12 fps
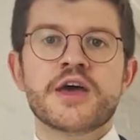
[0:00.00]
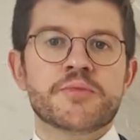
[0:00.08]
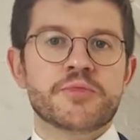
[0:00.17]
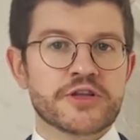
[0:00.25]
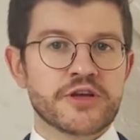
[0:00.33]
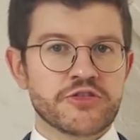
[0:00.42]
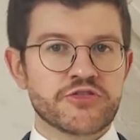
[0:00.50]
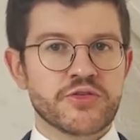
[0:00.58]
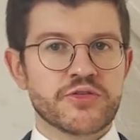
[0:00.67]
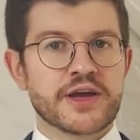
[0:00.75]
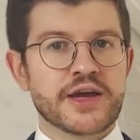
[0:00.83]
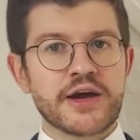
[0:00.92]
but also
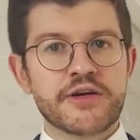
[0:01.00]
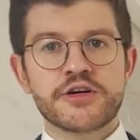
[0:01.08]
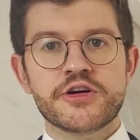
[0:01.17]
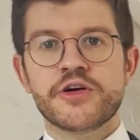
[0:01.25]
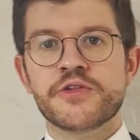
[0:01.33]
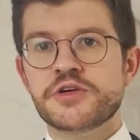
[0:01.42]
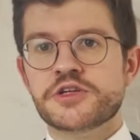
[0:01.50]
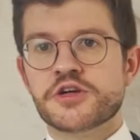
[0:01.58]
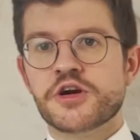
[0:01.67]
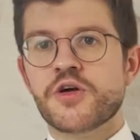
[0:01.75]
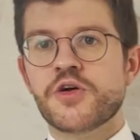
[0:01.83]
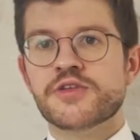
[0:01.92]
the carrier on which the
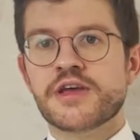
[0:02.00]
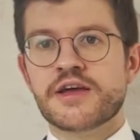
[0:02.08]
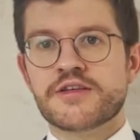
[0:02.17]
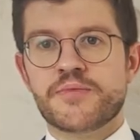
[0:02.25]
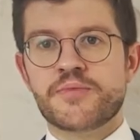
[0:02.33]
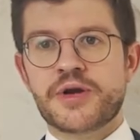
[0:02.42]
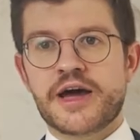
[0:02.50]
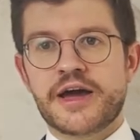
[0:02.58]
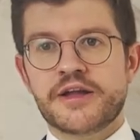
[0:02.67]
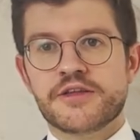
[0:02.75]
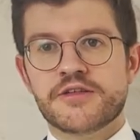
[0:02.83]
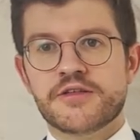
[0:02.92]
coating is applied,
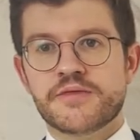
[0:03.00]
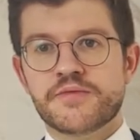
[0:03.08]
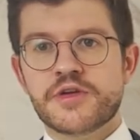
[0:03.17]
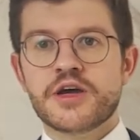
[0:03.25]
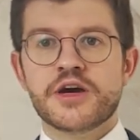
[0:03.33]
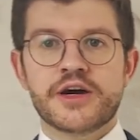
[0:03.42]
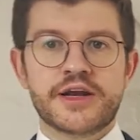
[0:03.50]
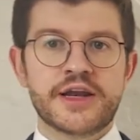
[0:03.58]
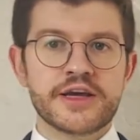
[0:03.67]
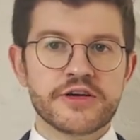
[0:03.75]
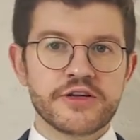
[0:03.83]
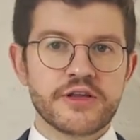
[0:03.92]
a
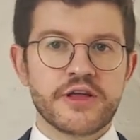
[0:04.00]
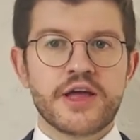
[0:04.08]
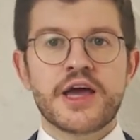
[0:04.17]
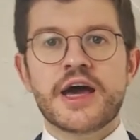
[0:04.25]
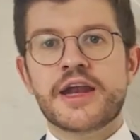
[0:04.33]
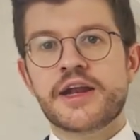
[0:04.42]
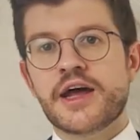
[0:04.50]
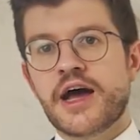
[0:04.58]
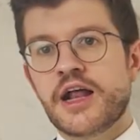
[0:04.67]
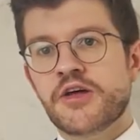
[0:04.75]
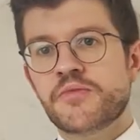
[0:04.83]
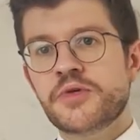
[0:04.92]
nickel and an
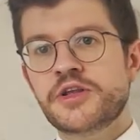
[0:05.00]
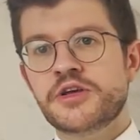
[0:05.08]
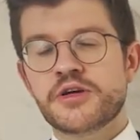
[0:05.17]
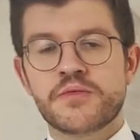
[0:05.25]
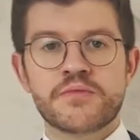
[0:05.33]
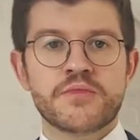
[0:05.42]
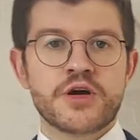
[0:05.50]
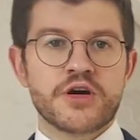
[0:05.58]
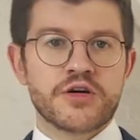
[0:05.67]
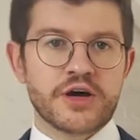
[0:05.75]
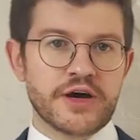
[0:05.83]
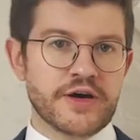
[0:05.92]
aluminium
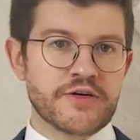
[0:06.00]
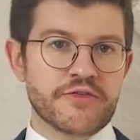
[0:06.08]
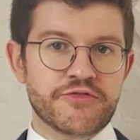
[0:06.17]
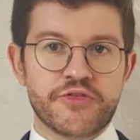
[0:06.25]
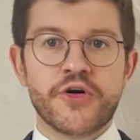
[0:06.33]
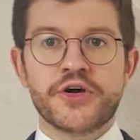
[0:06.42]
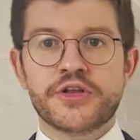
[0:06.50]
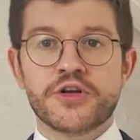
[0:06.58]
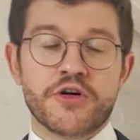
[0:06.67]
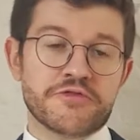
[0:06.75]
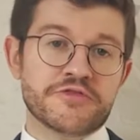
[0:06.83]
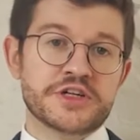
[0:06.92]
foil,
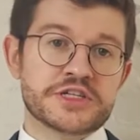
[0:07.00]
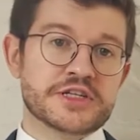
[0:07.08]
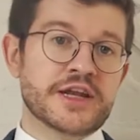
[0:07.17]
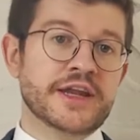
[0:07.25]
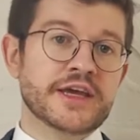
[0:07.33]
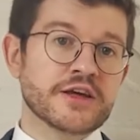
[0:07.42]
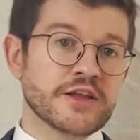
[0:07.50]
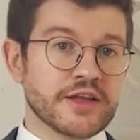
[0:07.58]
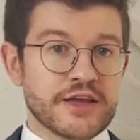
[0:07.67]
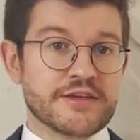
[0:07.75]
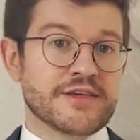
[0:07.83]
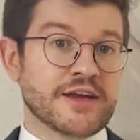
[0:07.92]
of which the nickel
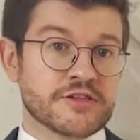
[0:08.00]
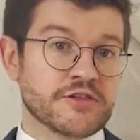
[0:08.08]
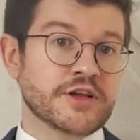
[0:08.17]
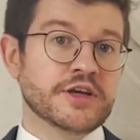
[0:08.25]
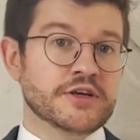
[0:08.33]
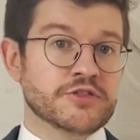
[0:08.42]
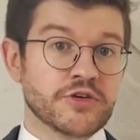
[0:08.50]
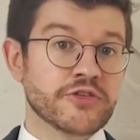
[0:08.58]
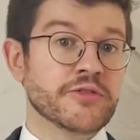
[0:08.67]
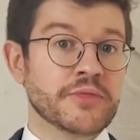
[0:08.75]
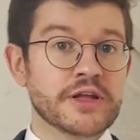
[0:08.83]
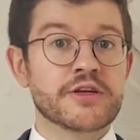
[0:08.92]
is actually a
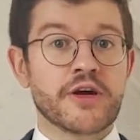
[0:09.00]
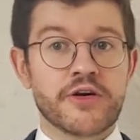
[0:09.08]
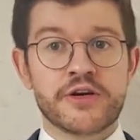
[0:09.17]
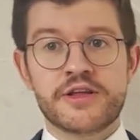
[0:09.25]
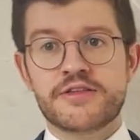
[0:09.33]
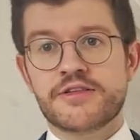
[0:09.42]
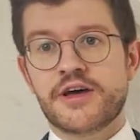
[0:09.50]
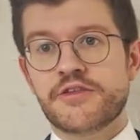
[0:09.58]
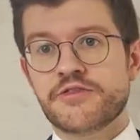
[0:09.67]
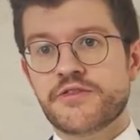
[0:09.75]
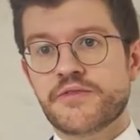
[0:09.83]
dosimeter on itself.